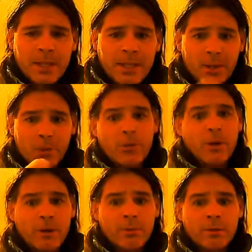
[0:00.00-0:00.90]
that you
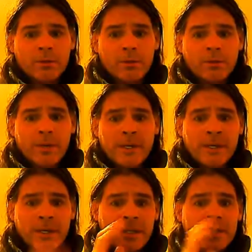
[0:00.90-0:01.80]
thought was a
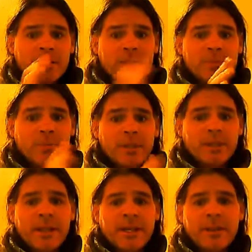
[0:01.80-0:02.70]
blueberry, spit
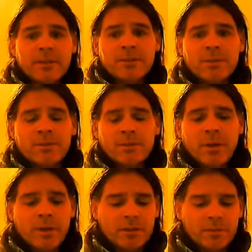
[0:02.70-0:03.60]
it out as soon as
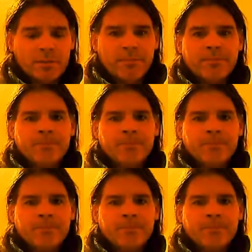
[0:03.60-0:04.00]
possible.